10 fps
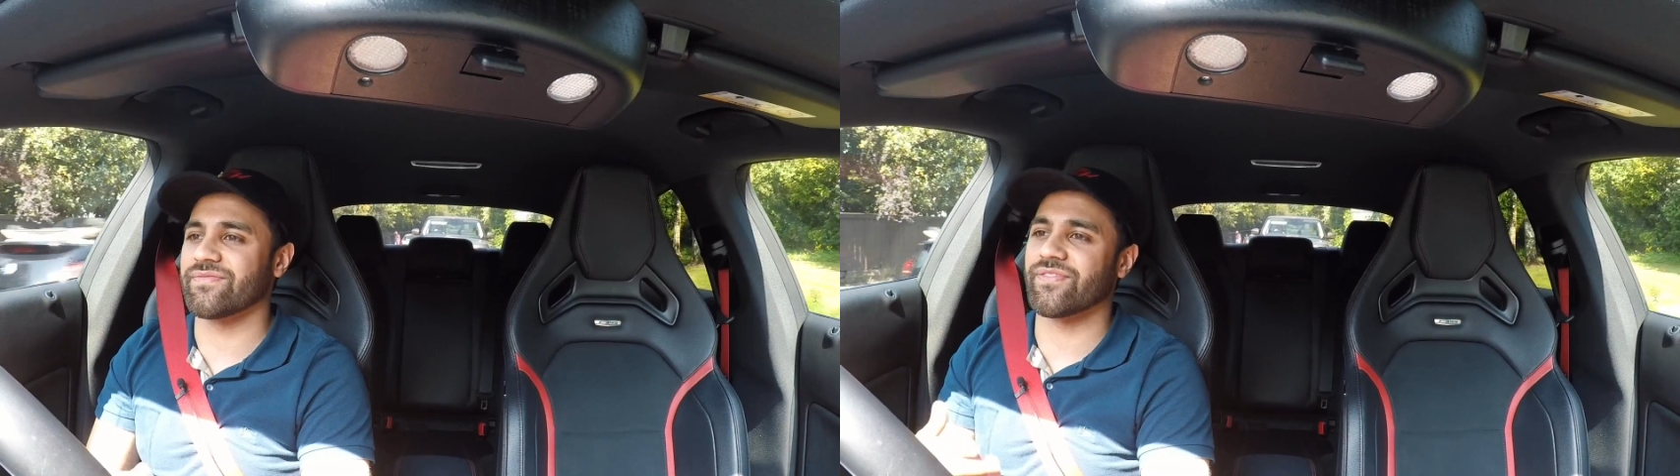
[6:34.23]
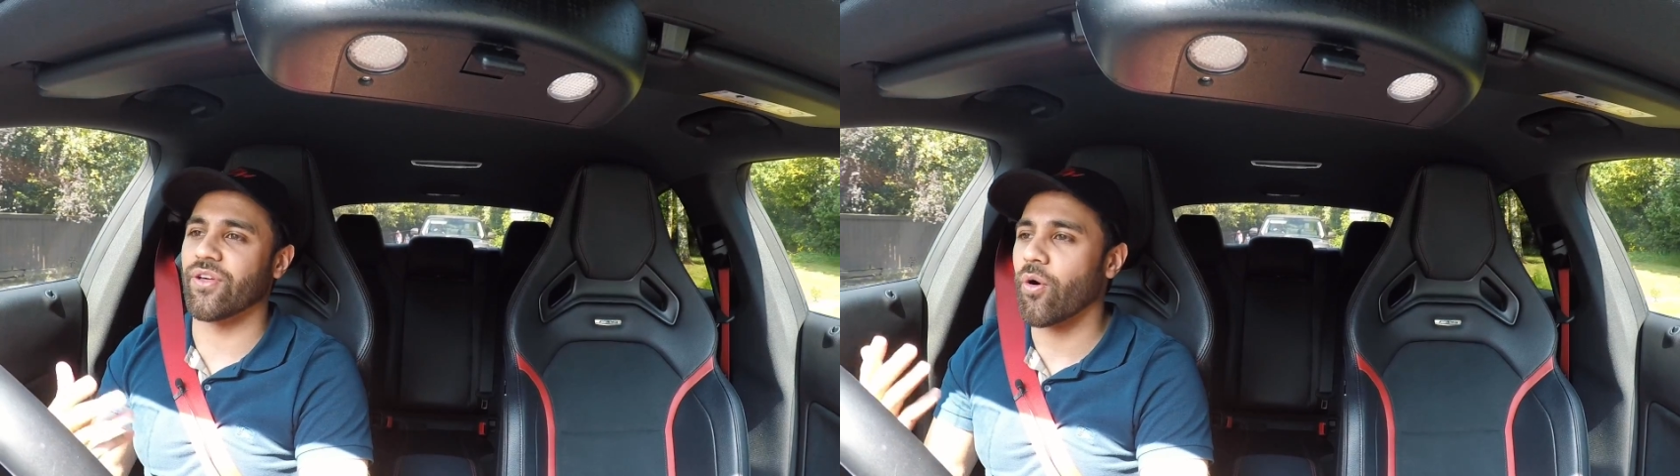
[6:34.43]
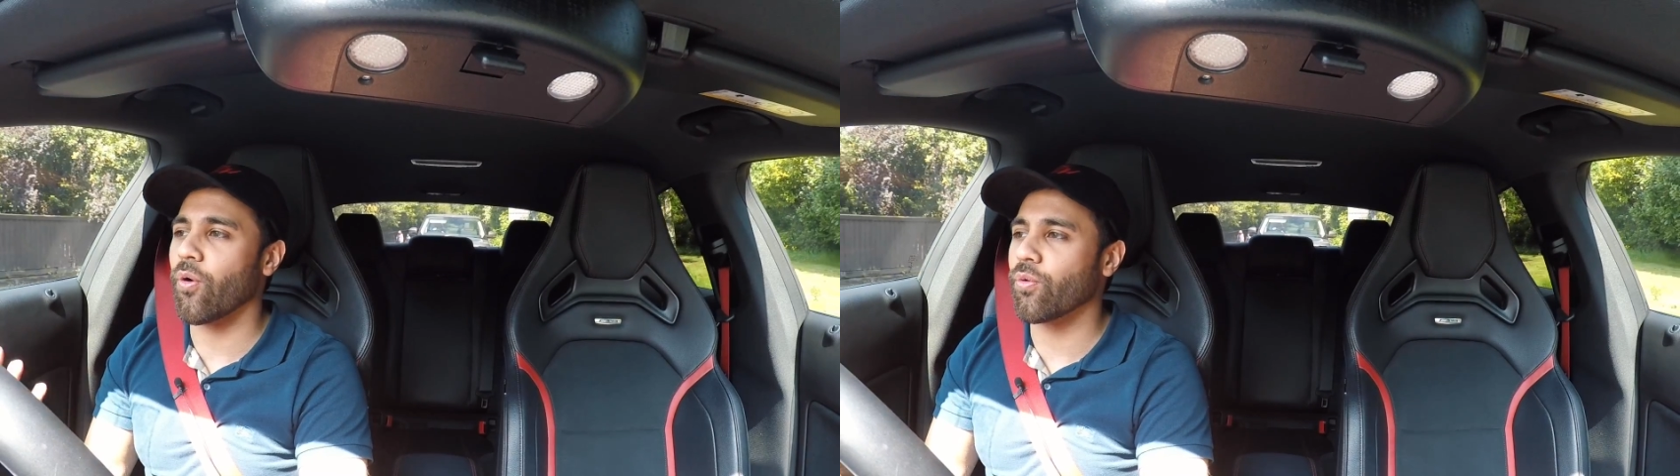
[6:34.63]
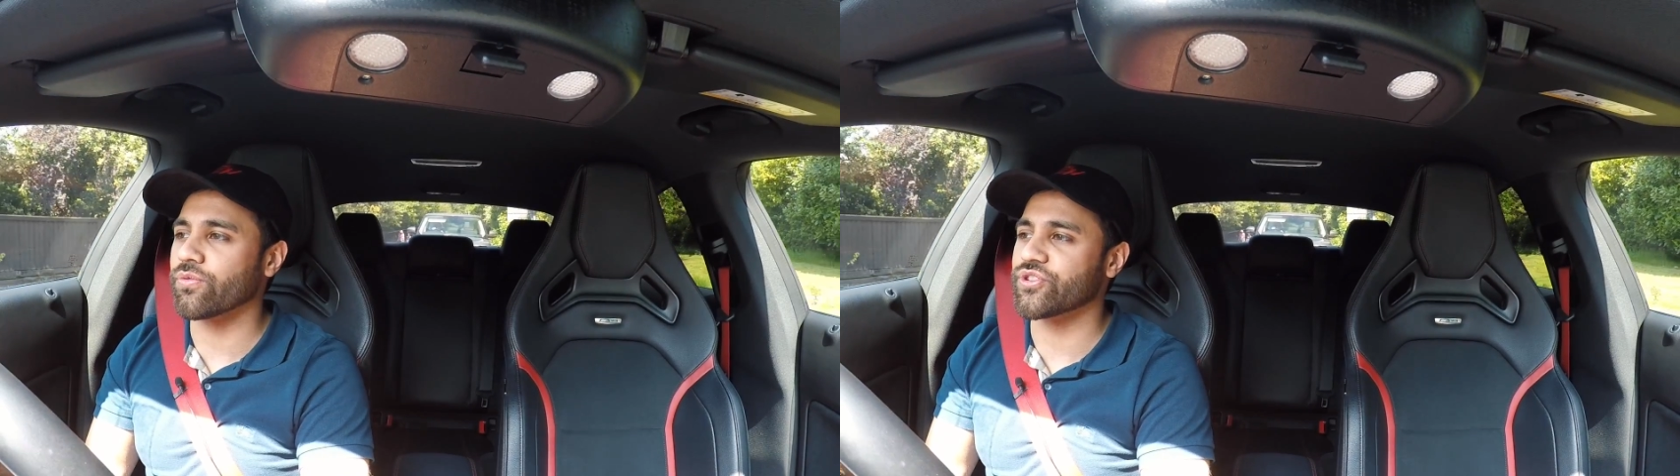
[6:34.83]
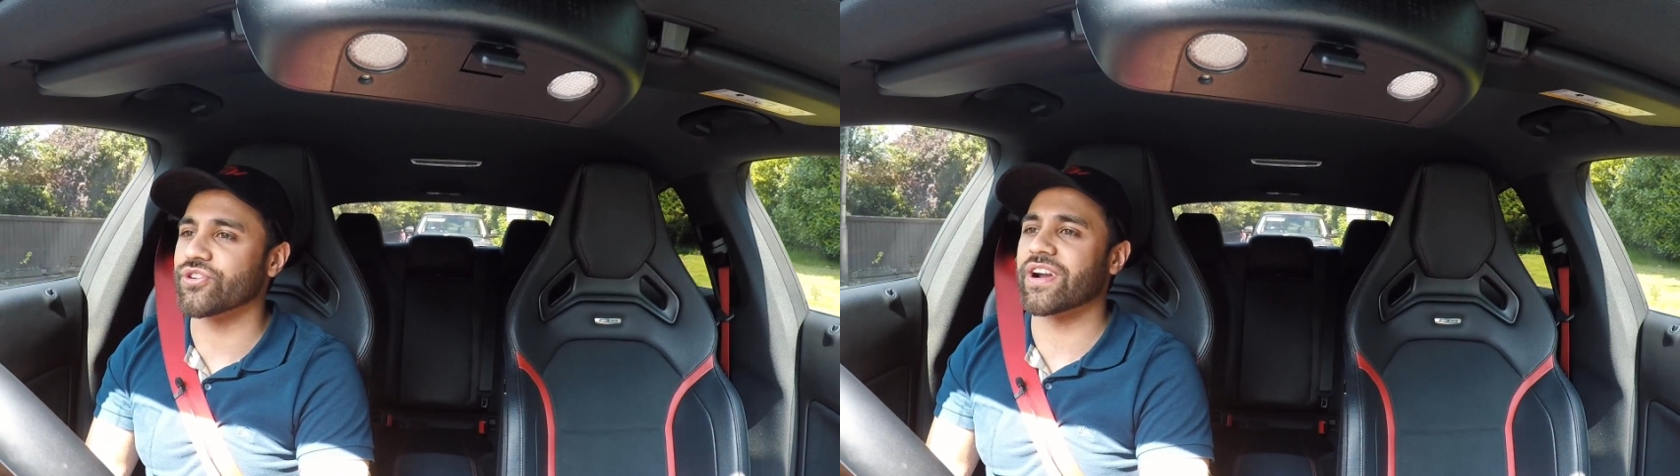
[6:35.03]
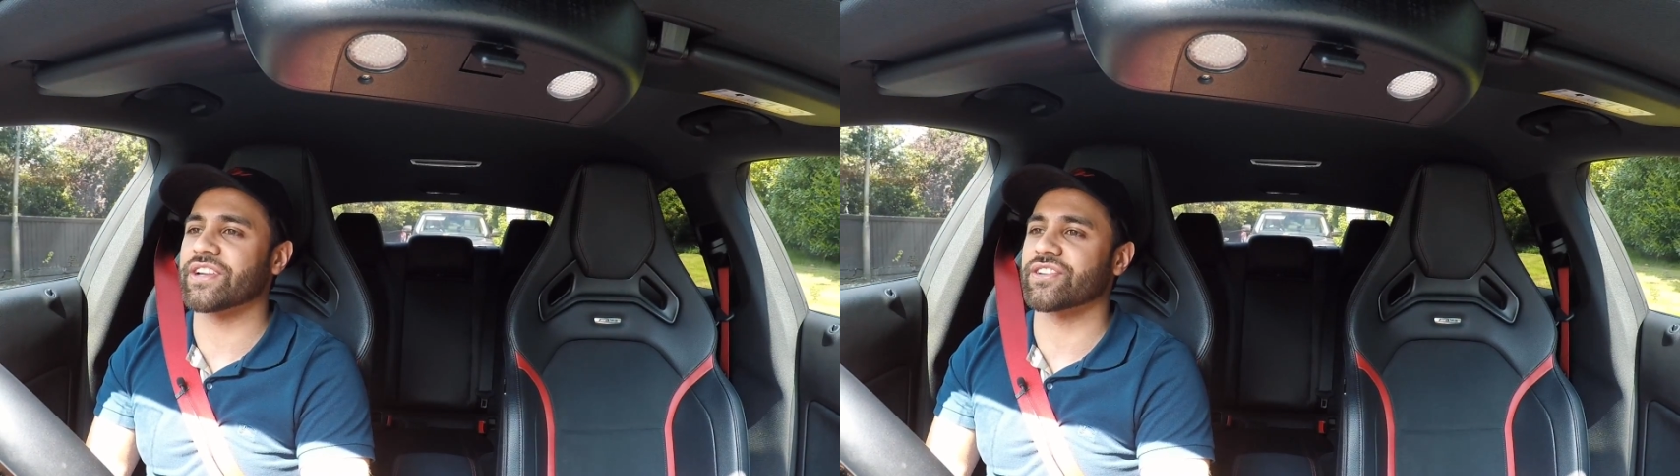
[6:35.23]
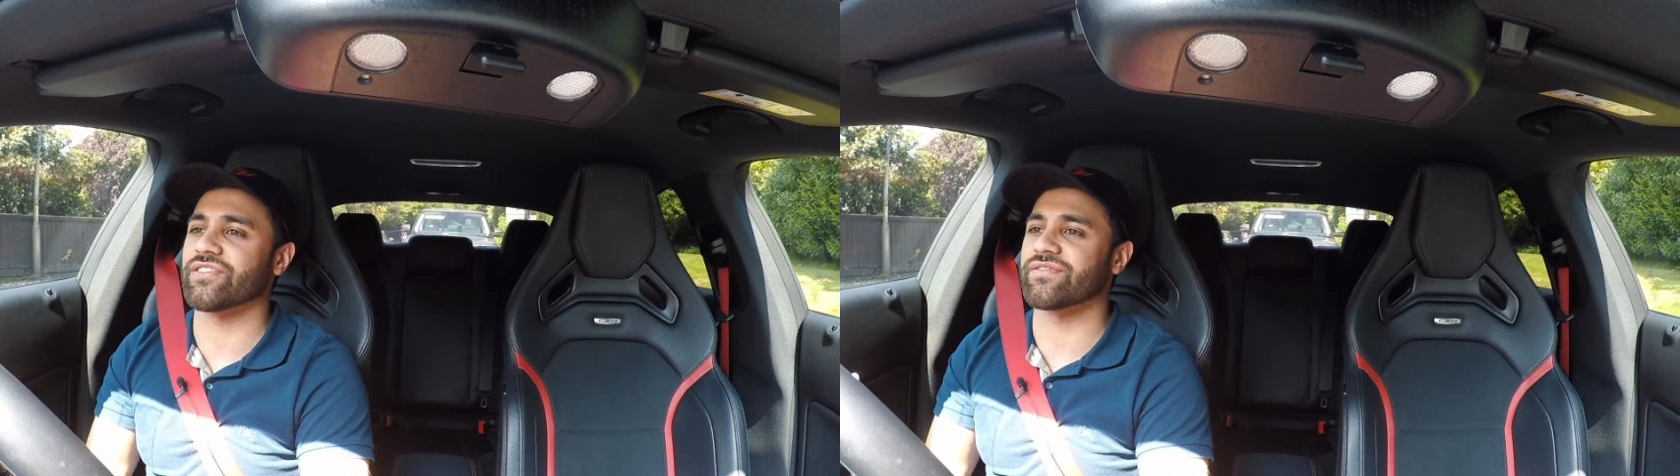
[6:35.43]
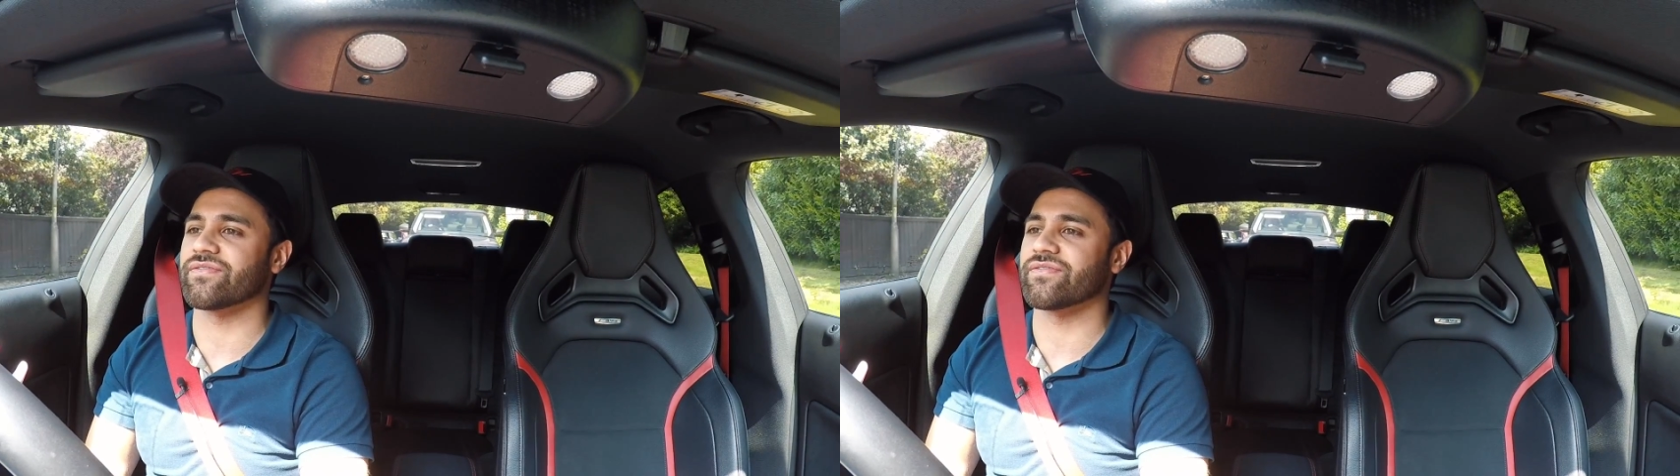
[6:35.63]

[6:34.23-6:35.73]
for the whole duration of